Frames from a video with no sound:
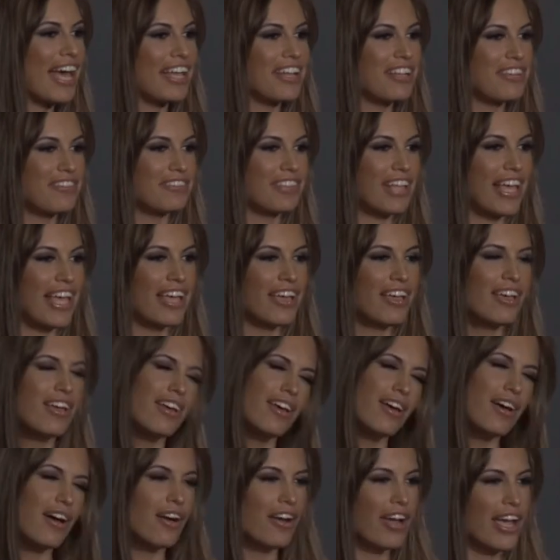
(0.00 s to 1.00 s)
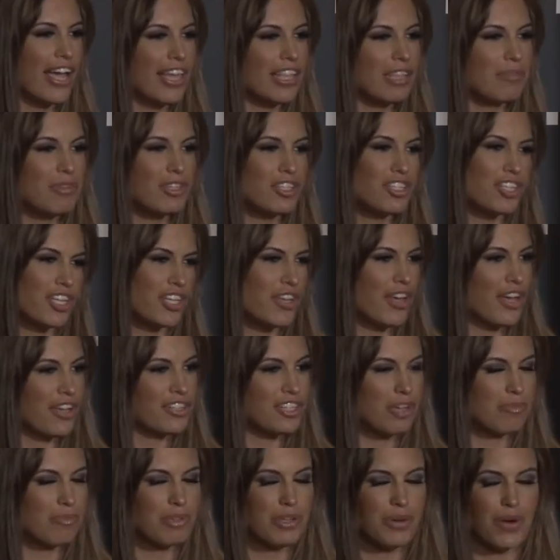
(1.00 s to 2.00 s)
kind of like, all right, let me show you how
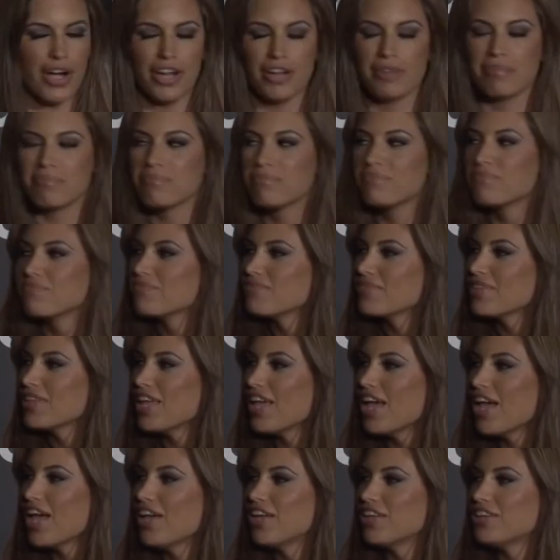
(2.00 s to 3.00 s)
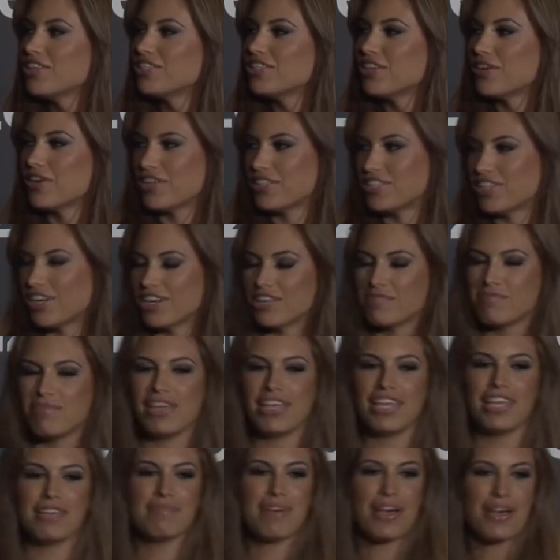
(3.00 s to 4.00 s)
dumb you are. So I started
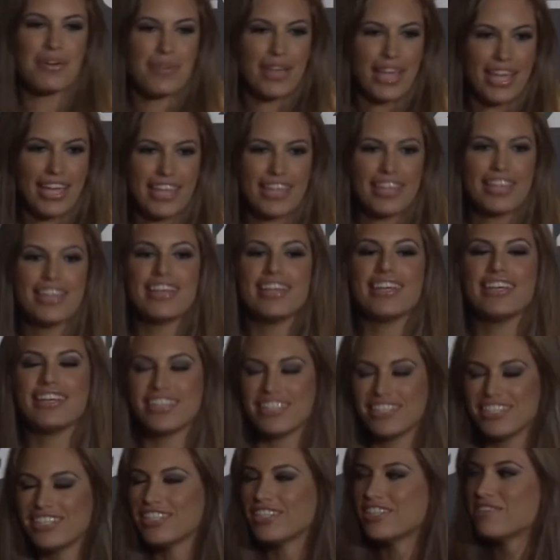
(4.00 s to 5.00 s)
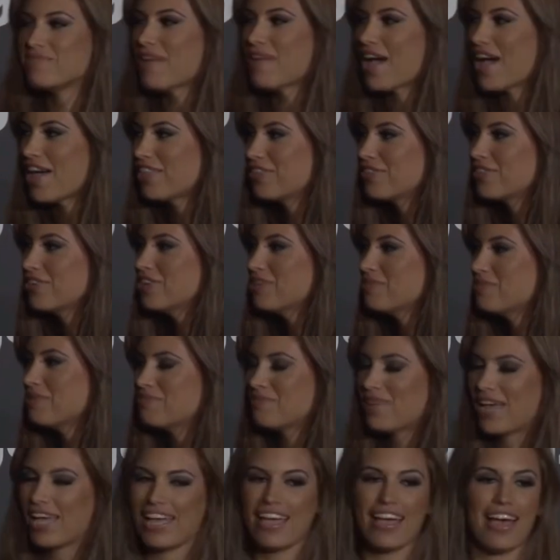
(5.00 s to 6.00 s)
making my way to the bathroom,
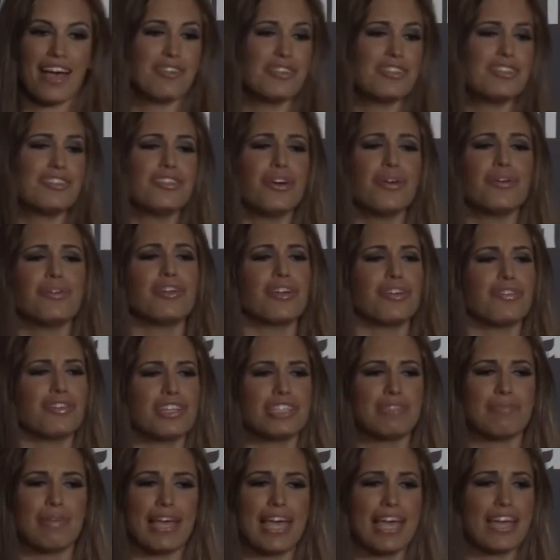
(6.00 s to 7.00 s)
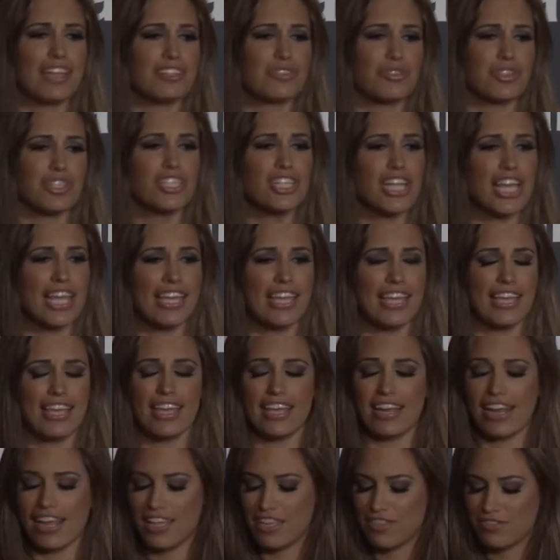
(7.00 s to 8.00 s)
and my, I was so nervous, my hands were
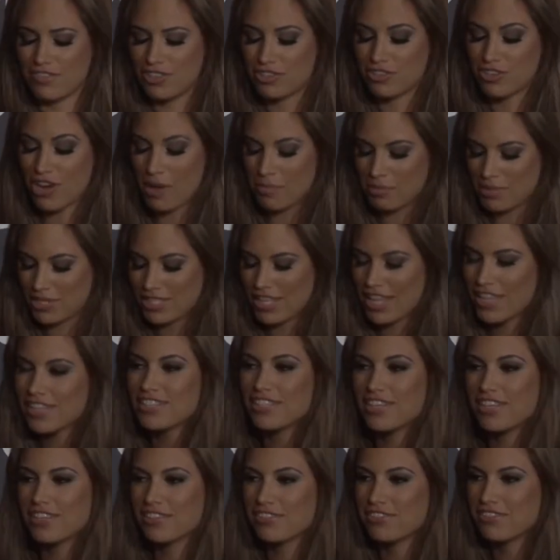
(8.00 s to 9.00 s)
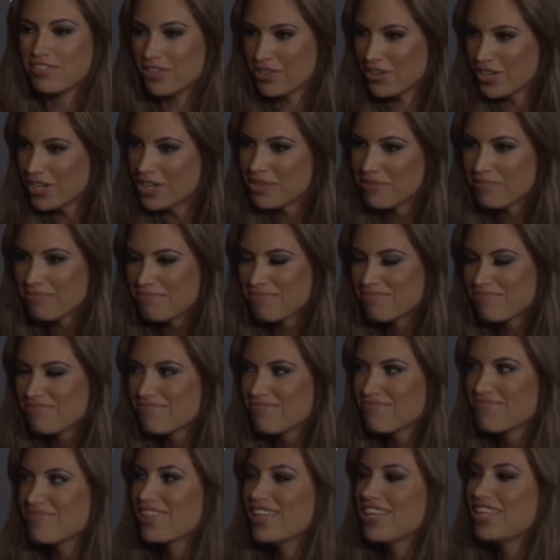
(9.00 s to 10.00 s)
shaking, and I even dropped the test on the floor.
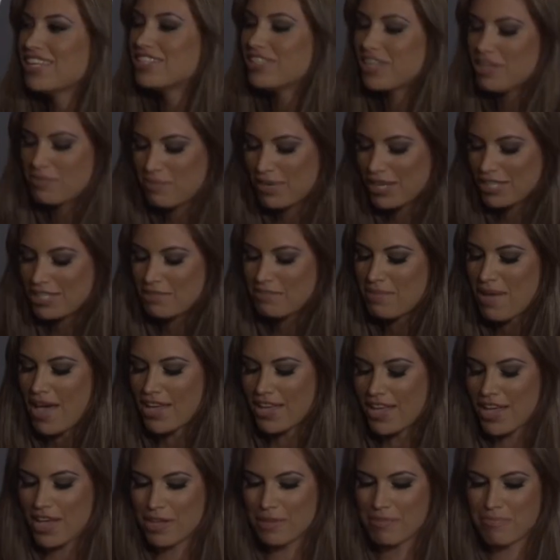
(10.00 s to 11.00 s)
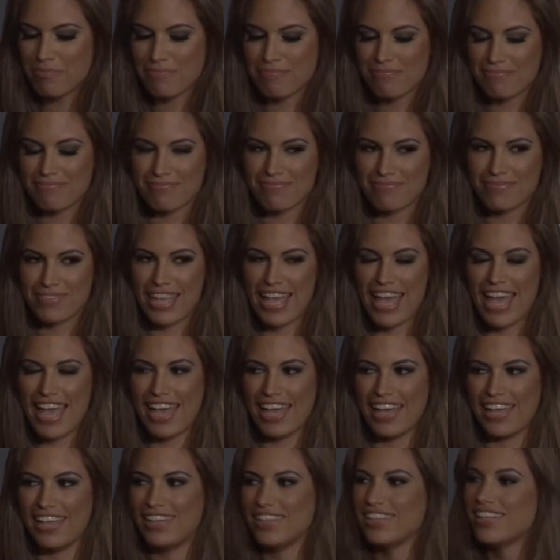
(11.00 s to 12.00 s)
So I picked it back up,
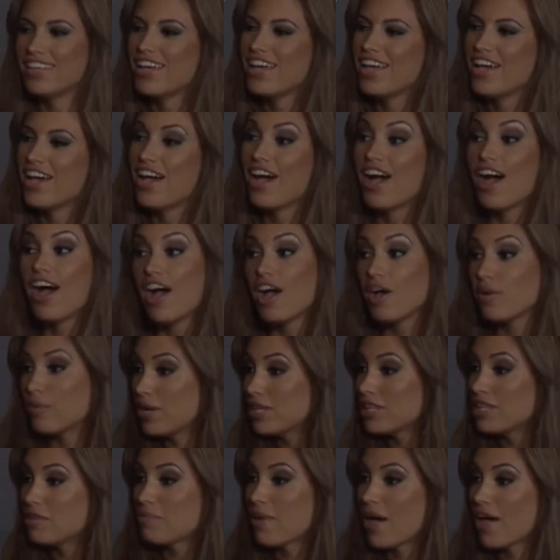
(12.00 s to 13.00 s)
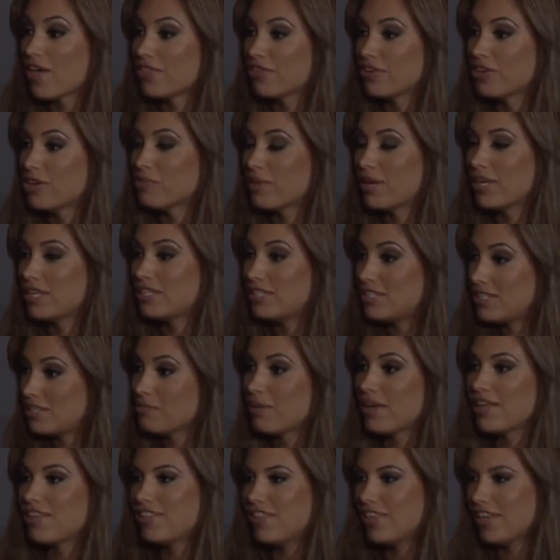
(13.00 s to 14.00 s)
and I went in the bathroom, I did
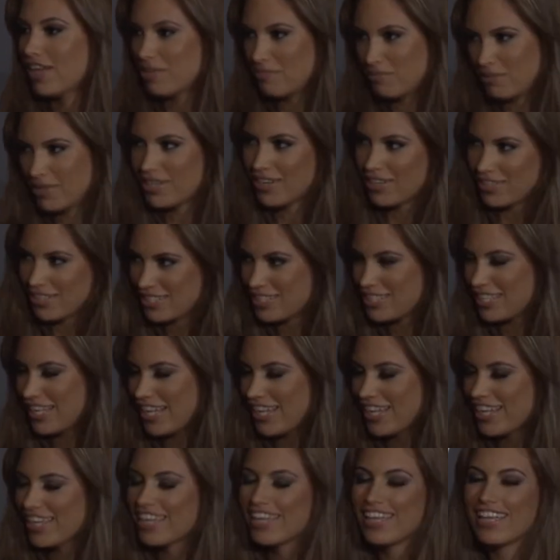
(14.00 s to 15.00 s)
my thing, I peed on a stick,